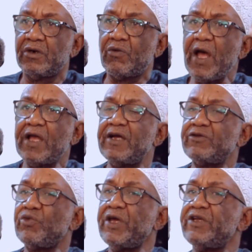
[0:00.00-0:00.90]
Why
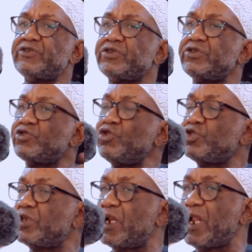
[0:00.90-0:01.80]
can't we
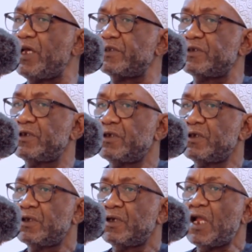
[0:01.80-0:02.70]
institutionalize
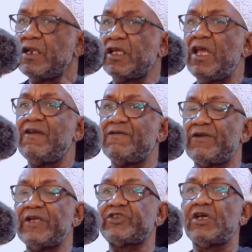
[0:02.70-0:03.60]
and give,
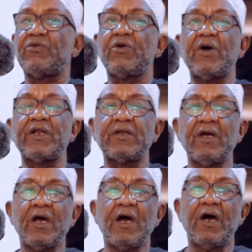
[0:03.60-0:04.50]
let's say we want
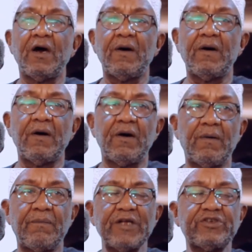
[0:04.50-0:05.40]

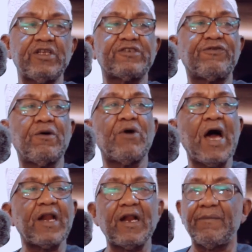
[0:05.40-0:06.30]
Majlis for
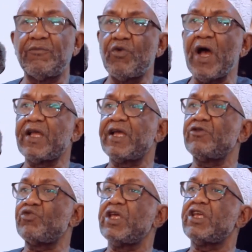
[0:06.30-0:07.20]
Muharram. Why
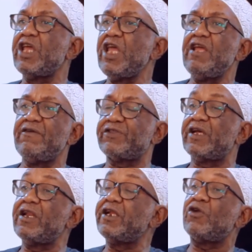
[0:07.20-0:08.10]
can't we give
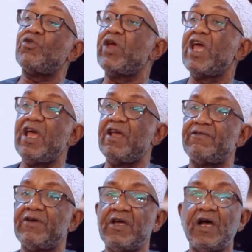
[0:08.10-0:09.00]
the little we
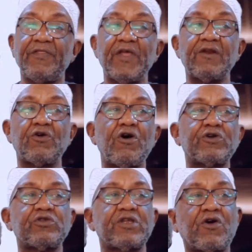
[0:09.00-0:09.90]
have and then
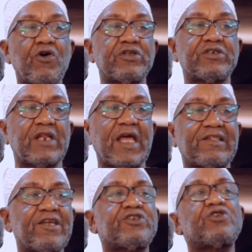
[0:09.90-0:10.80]
go to the Khojas
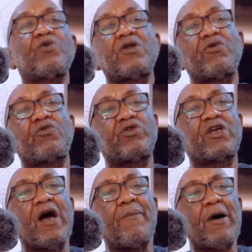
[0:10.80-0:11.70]
like, this is what we could
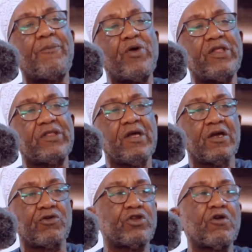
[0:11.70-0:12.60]
come up with,
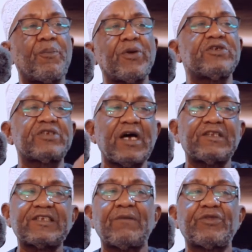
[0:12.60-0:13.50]
could you please
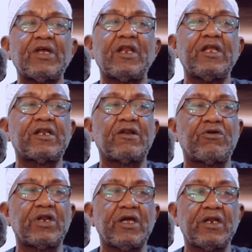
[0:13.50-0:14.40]
add something little
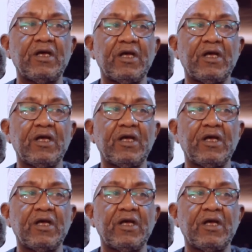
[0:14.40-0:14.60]
on it?